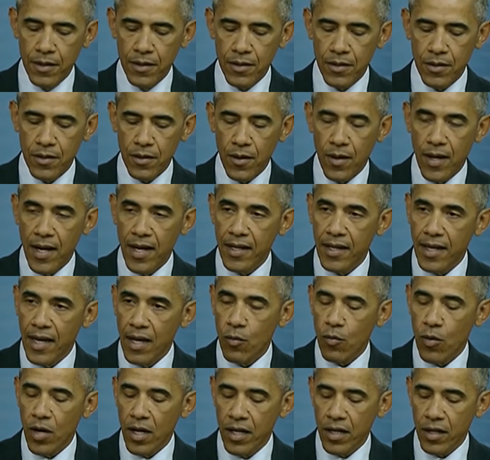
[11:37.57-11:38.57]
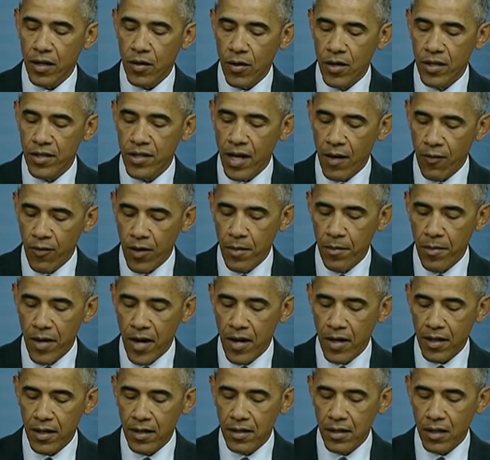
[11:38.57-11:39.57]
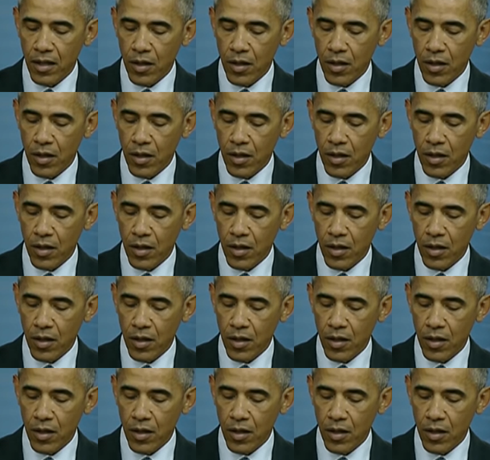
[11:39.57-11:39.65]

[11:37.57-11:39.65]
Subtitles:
So I again want to encourage every American